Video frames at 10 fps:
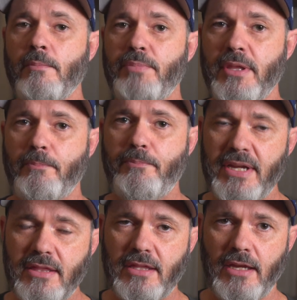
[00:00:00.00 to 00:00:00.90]
But the
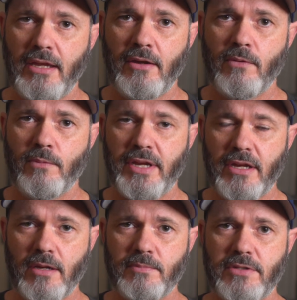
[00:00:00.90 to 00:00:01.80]
big thing when it
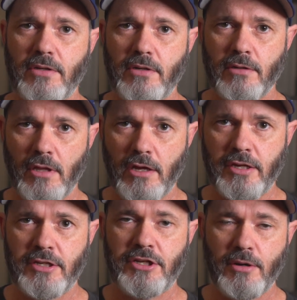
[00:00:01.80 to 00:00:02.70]
comes to your
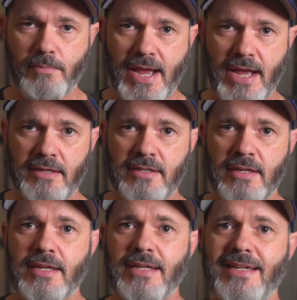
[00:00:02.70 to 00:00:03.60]
luggage and your bags
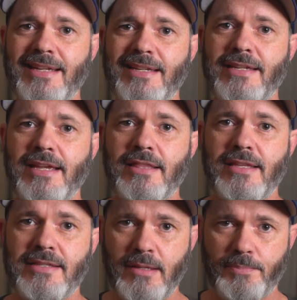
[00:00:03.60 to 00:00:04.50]
is
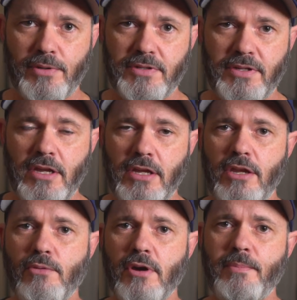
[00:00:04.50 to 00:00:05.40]
the zippers.
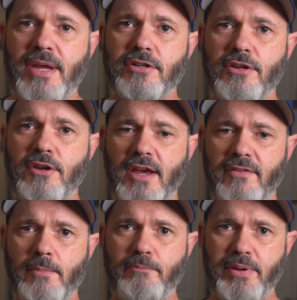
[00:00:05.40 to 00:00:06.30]
You want to make sure you
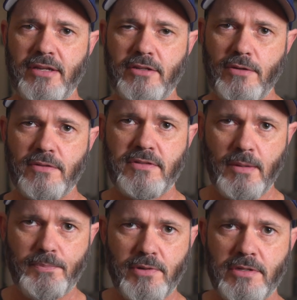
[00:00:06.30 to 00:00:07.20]
have the big tooth
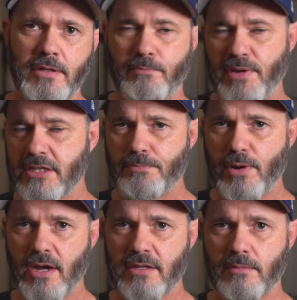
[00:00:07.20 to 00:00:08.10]
zippers, big as
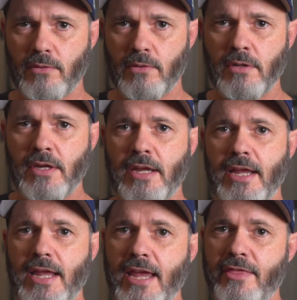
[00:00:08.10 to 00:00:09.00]
possible,
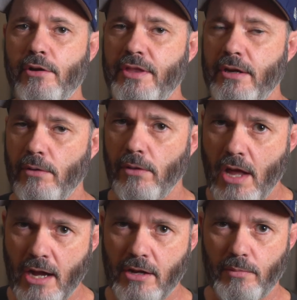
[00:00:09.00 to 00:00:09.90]
and they're
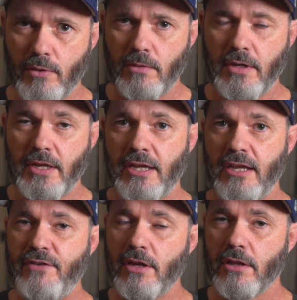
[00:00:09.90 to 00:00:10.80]
lockable.
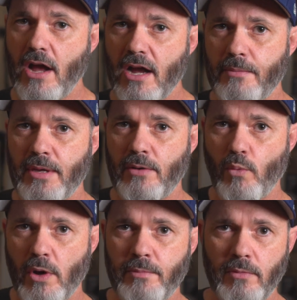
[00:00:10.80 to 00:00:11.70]
And if you can lock them in
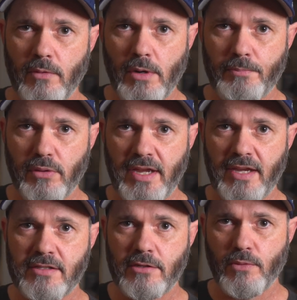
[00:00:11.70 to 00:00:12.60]
one
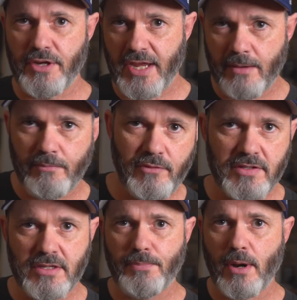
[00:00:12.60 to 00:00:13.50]
place to where you can't move
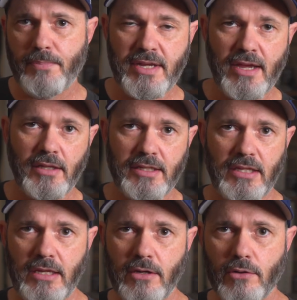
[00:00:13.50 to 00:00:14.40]
the zipper up and down like
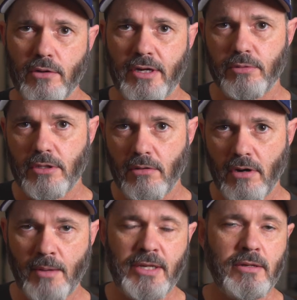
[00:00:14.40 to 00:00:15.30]
the Eagle Creek with the
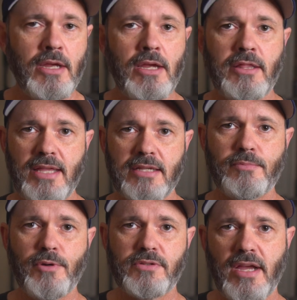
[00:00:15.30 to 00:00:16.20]
grommet, that's
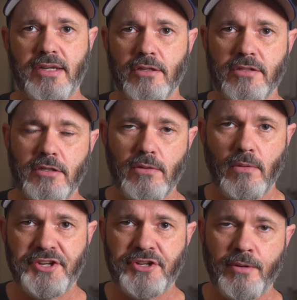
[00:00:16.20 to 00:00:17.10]
the most ideal
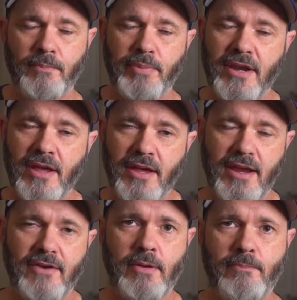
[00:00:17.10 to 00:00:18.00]
situation, but not
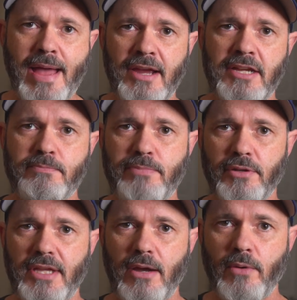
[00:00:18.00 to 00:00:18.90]
every bag is
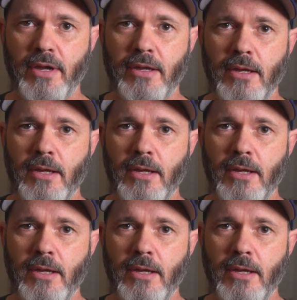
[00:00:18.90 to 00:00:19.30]
built that way.